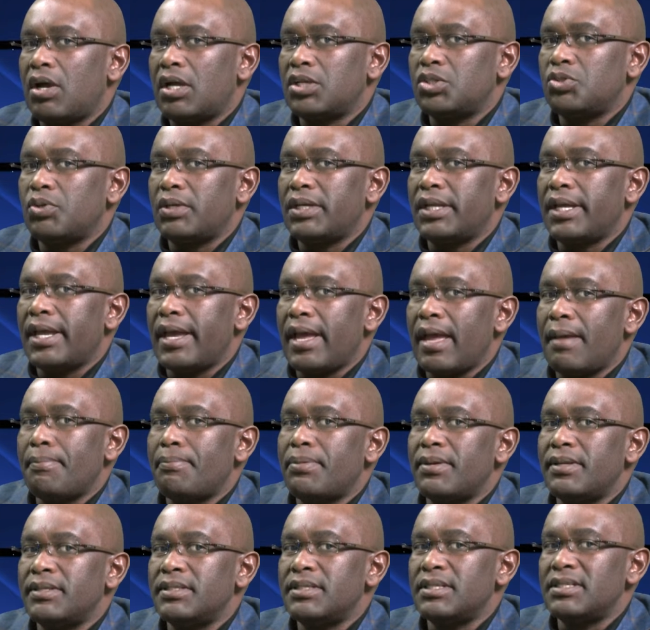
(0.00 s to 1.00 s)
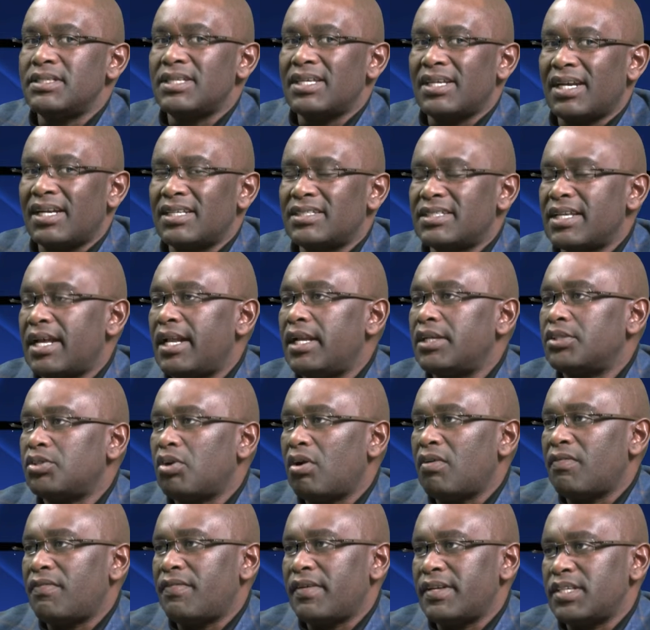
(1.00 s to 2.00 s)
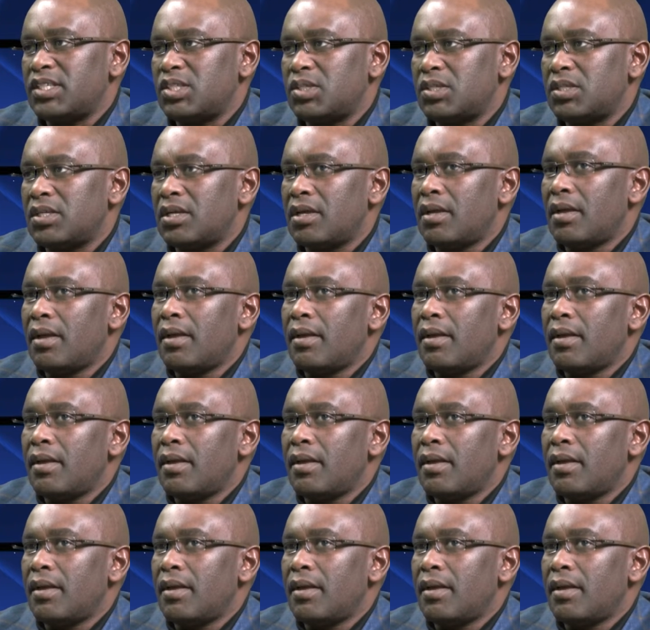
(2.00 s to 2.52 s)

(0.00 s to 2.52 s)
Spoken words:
actually happens as a result of us